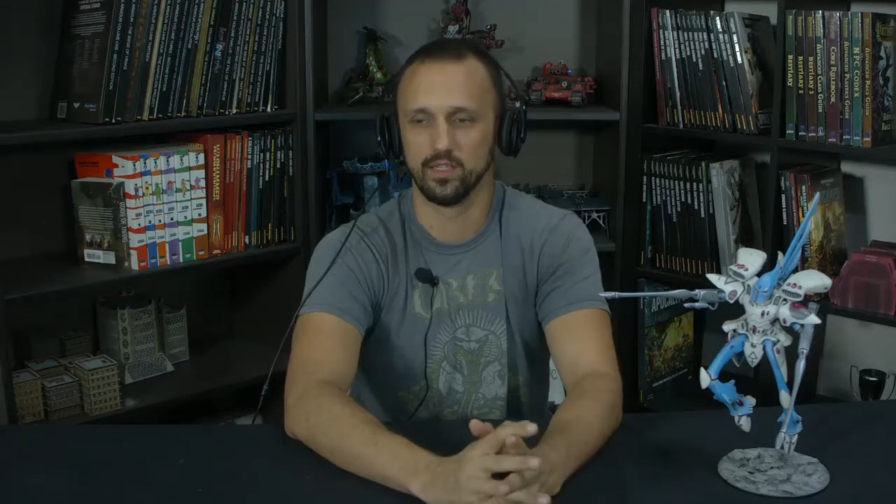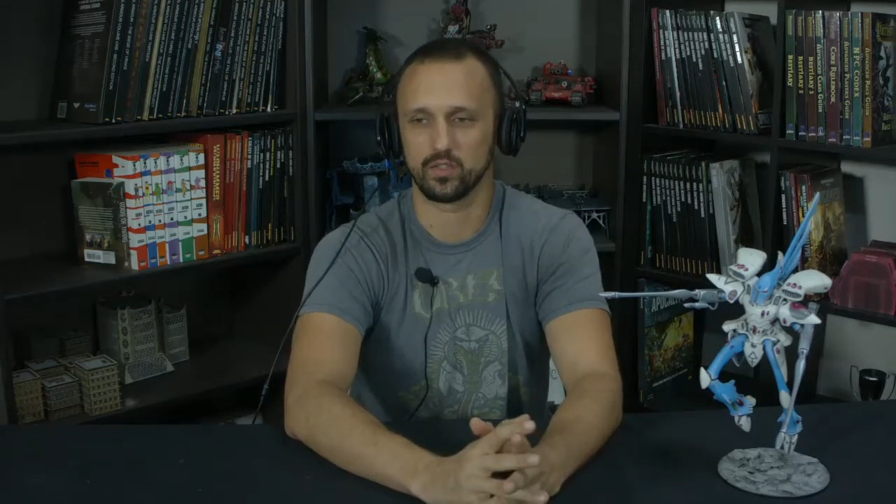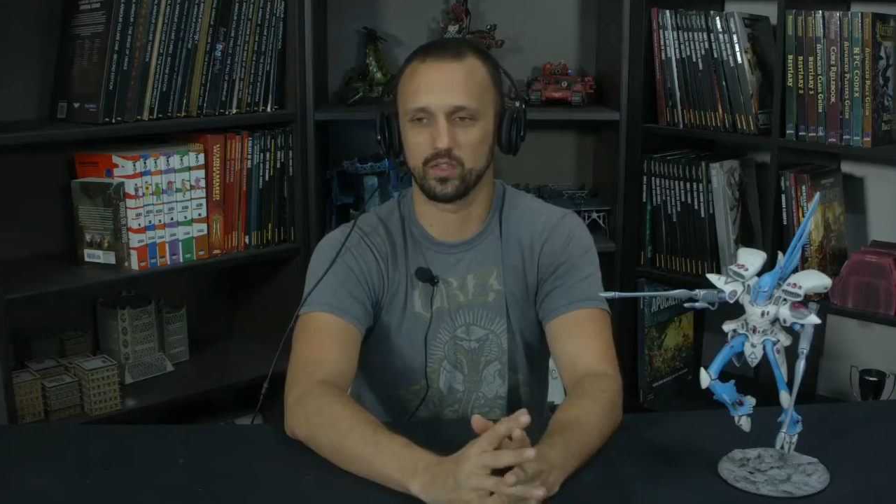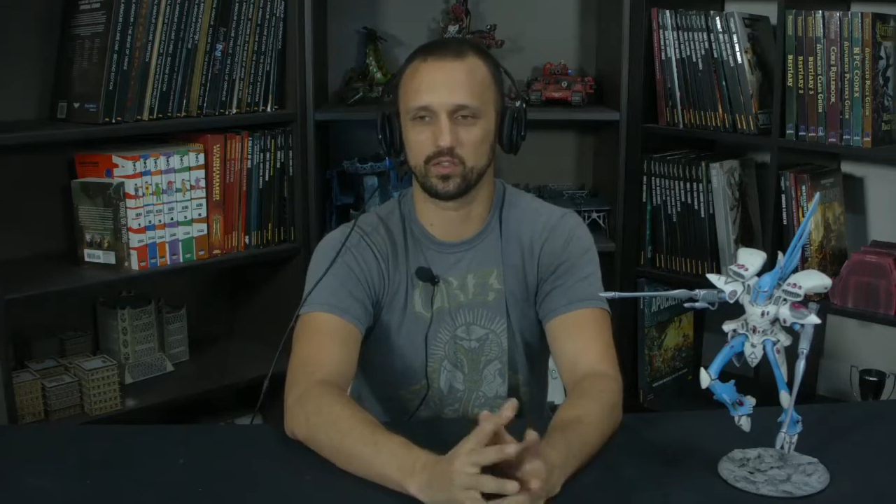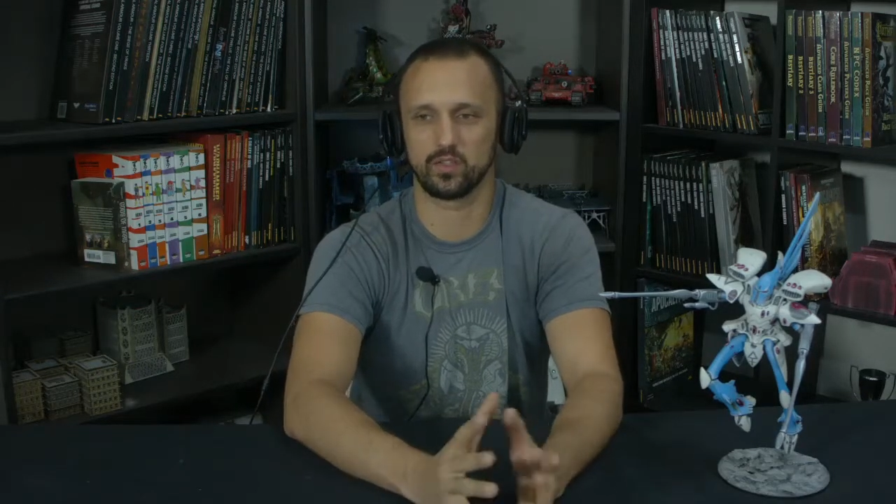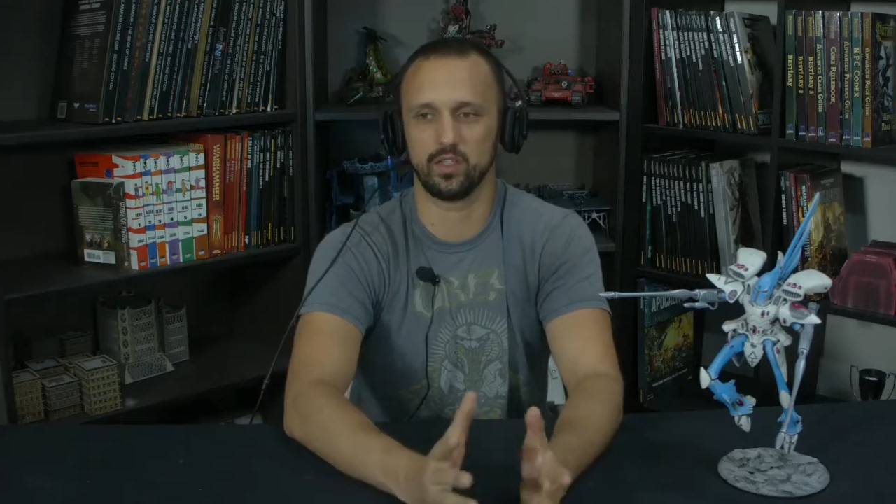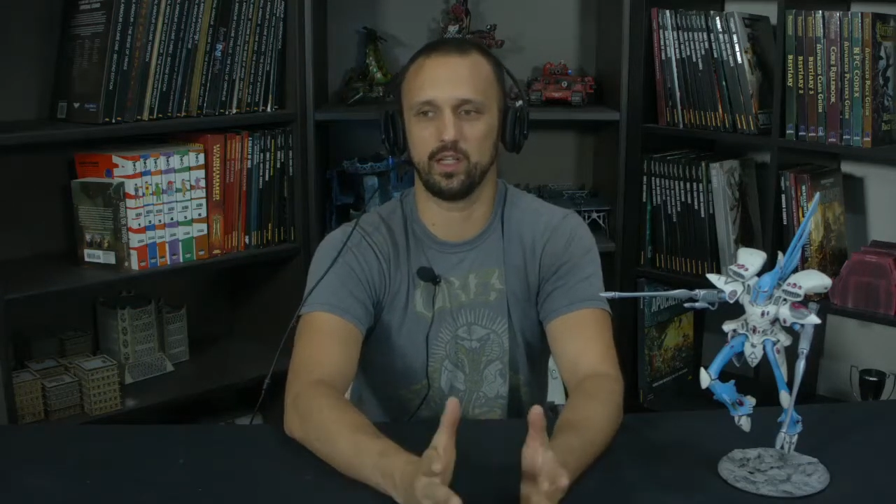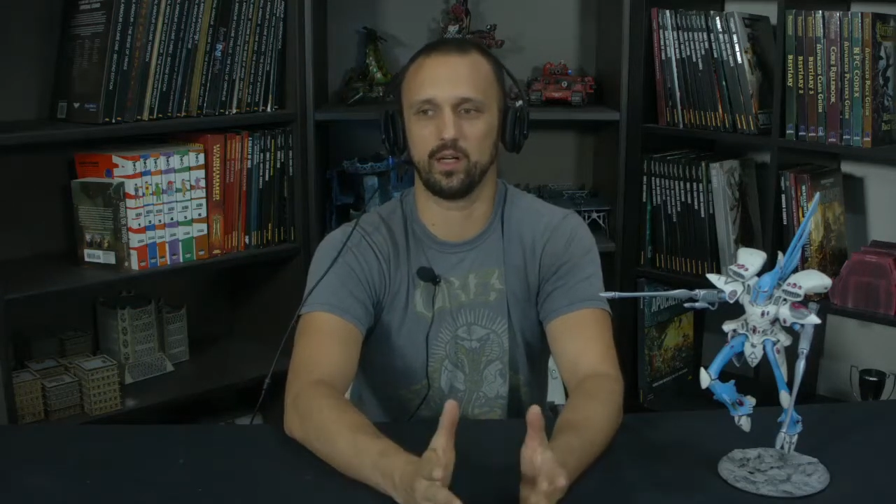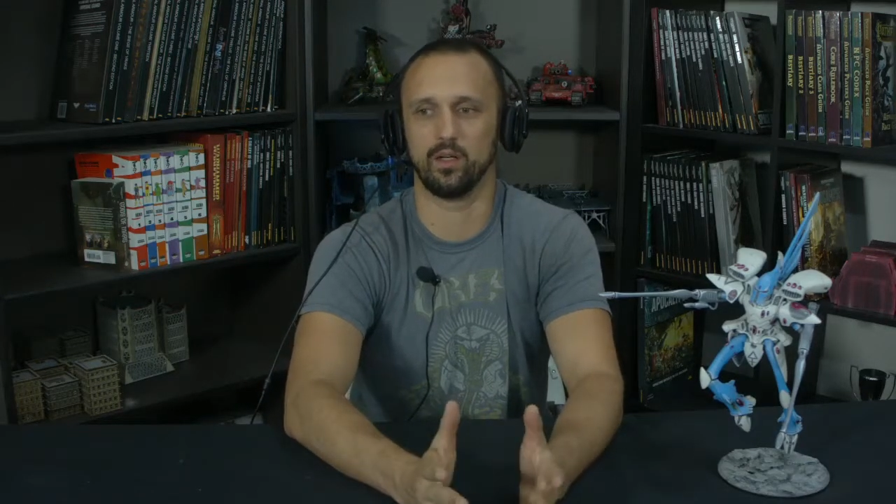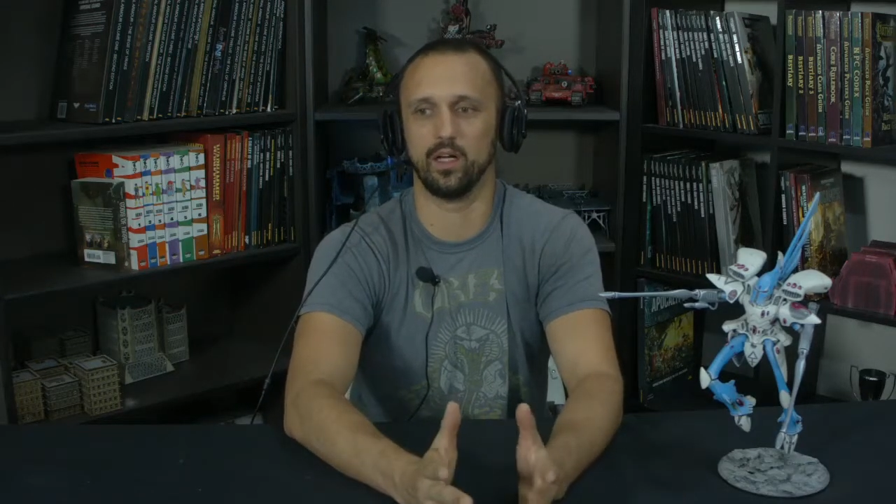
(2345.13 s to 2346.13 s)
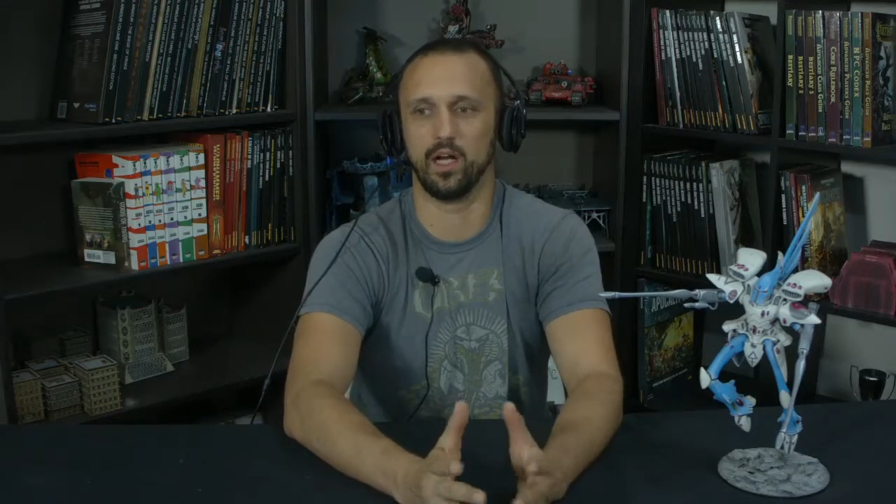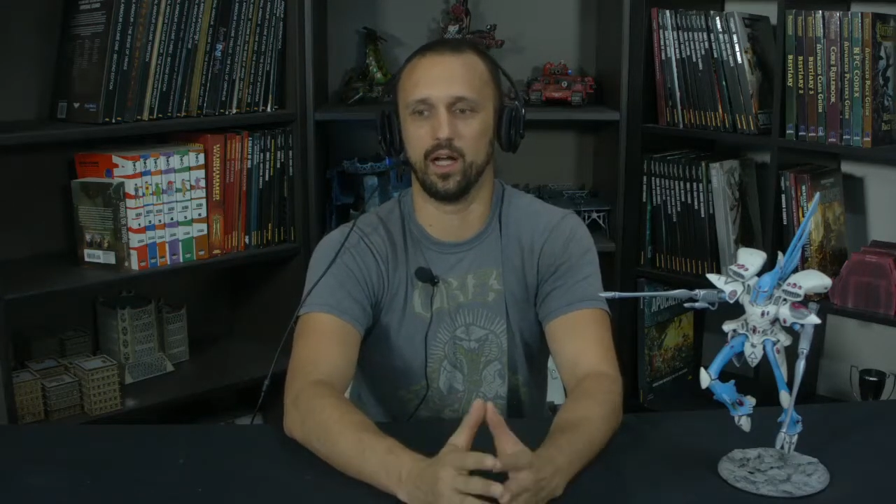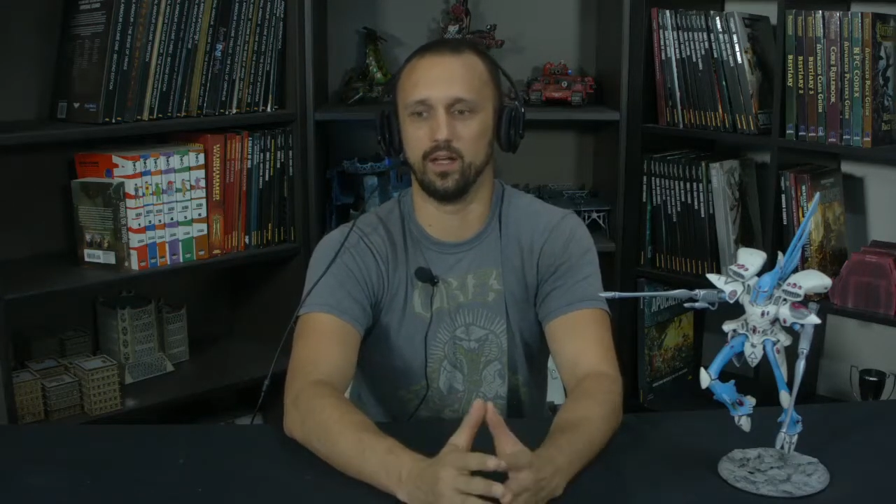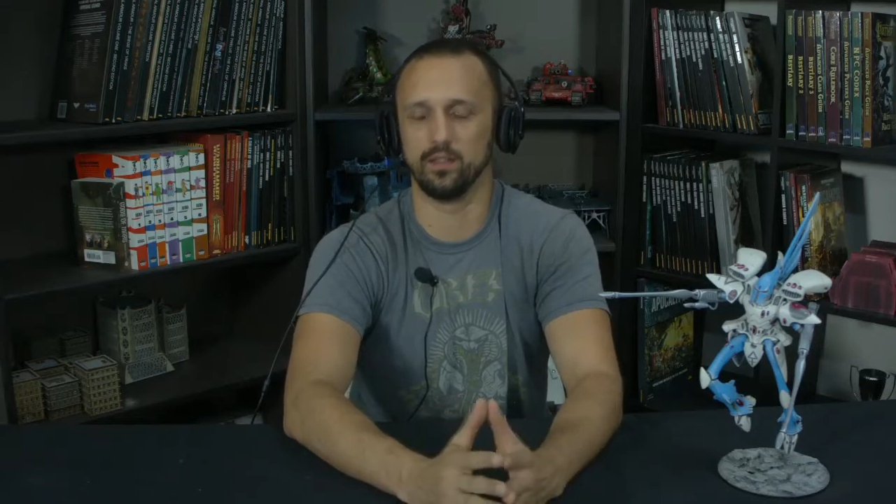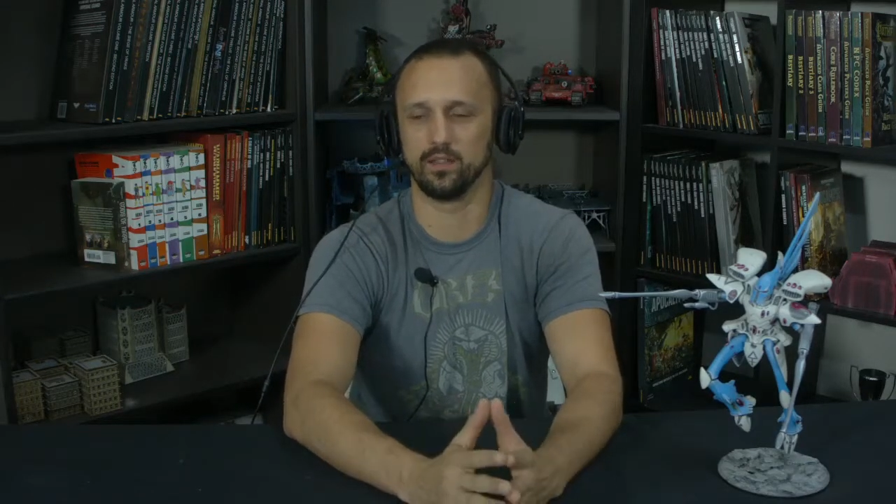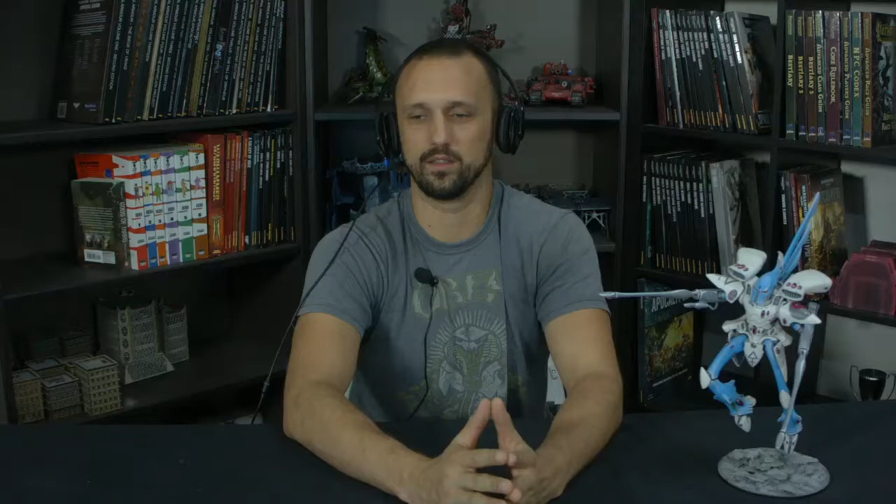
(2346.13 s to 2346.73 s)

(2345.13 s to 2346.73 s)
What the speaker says: So this is in their